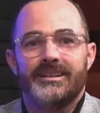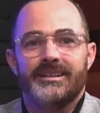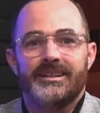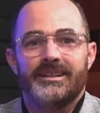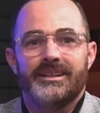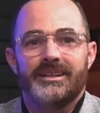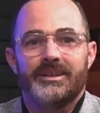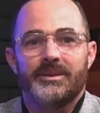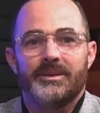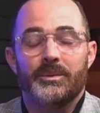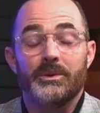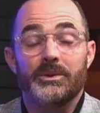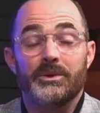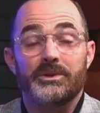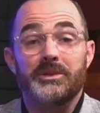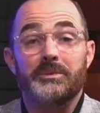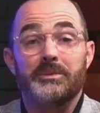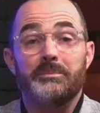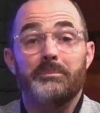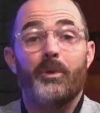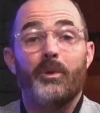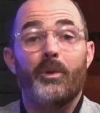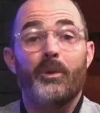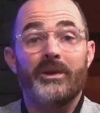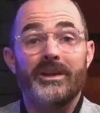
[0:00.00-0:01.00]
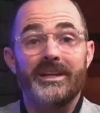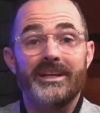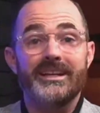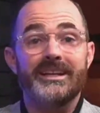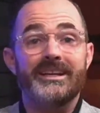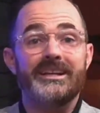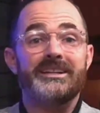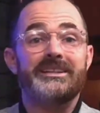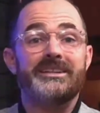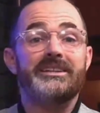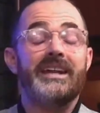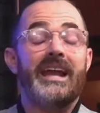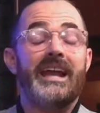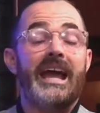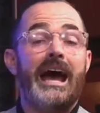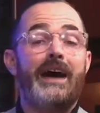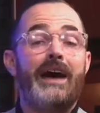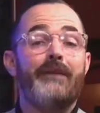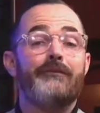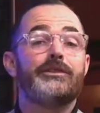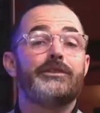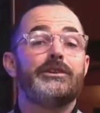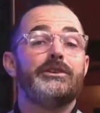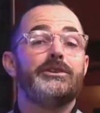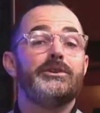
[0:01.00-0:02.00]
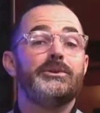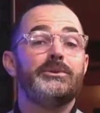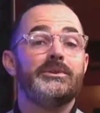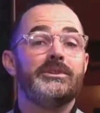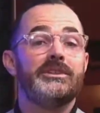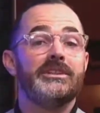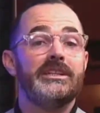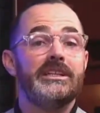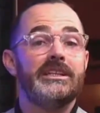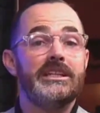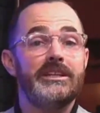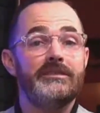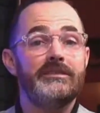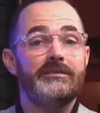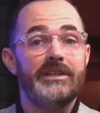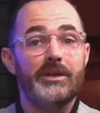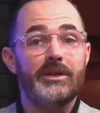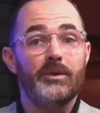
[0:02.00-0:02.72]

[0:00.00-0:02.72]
Well, good morning, good afternoon, good evening,